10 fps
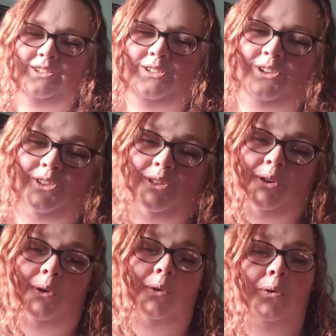took the
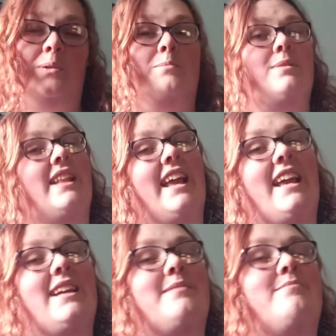whole
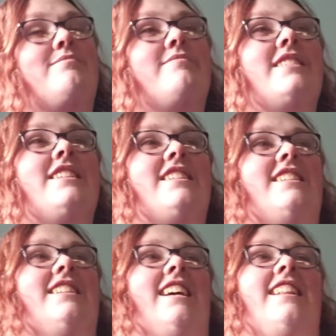blame
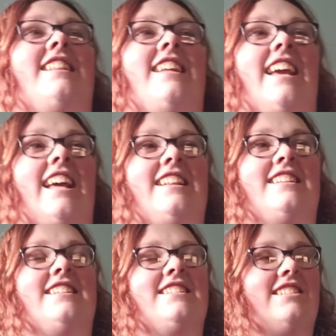at the end
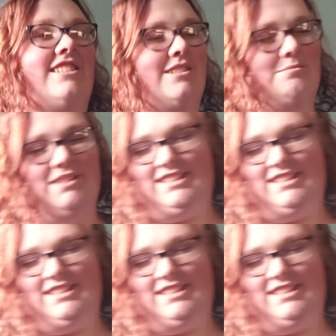there, oh my